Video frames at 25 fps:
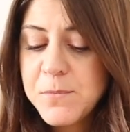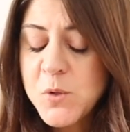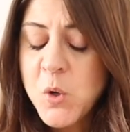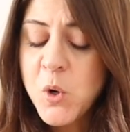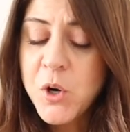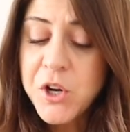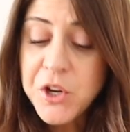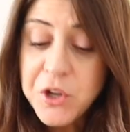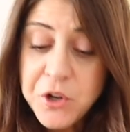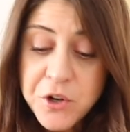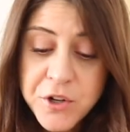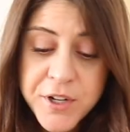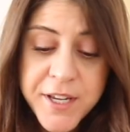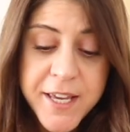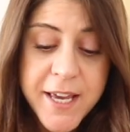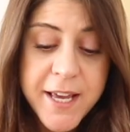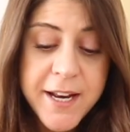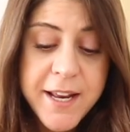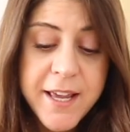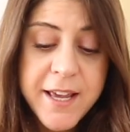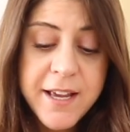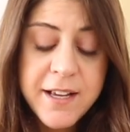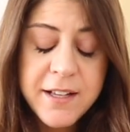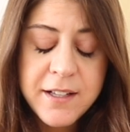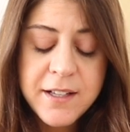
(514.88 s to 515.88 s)
or you're
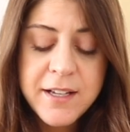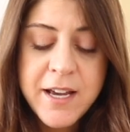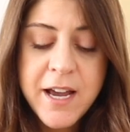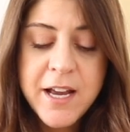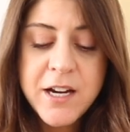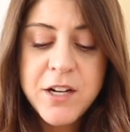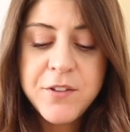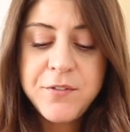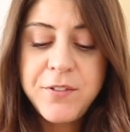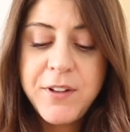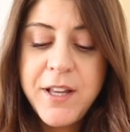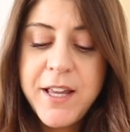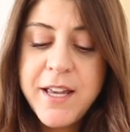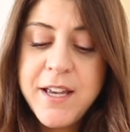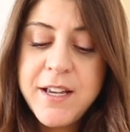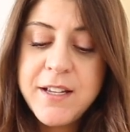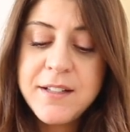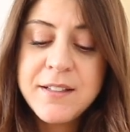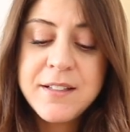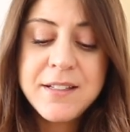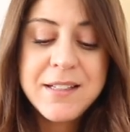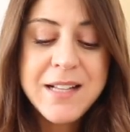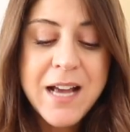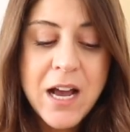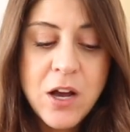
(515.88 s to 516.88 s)
getting kind of
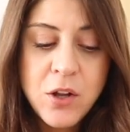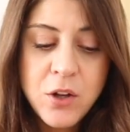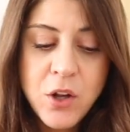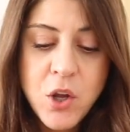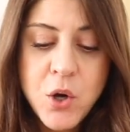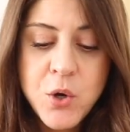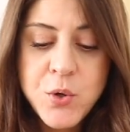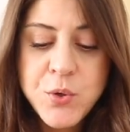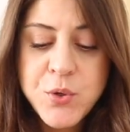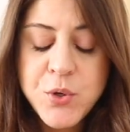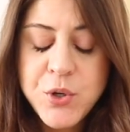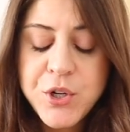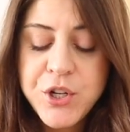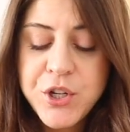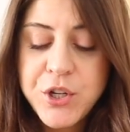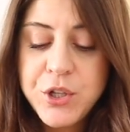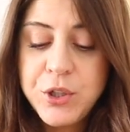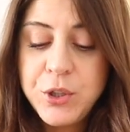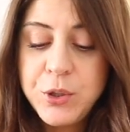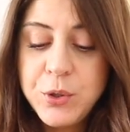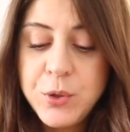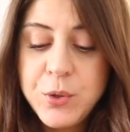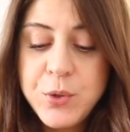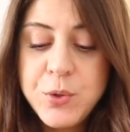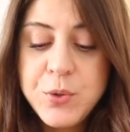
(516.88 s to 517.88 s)
like the downloads or the
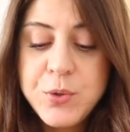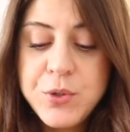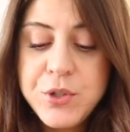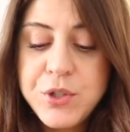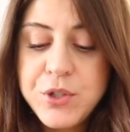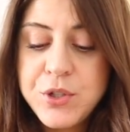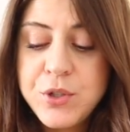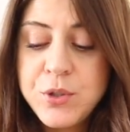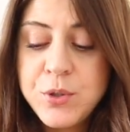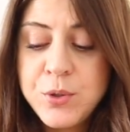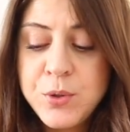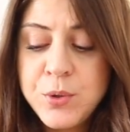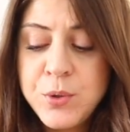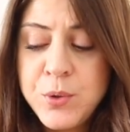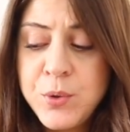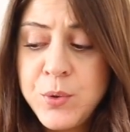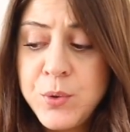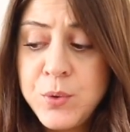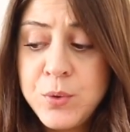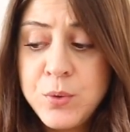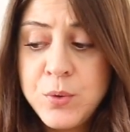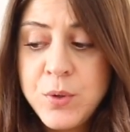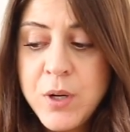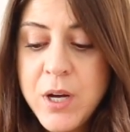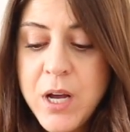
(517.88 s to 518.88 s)
clues
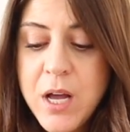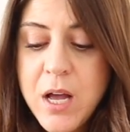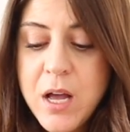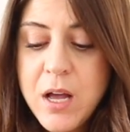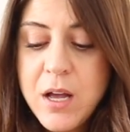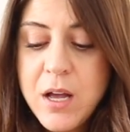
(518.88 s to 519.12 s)
to